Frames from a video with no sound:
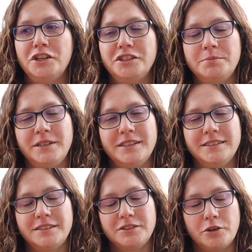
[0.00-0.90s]
just
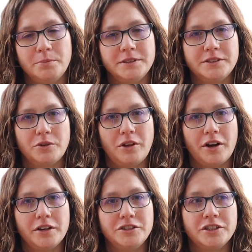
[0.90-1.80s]
because the scope is so
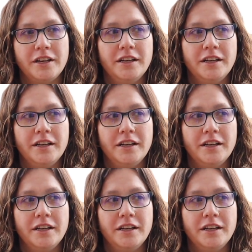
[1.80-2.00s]
large.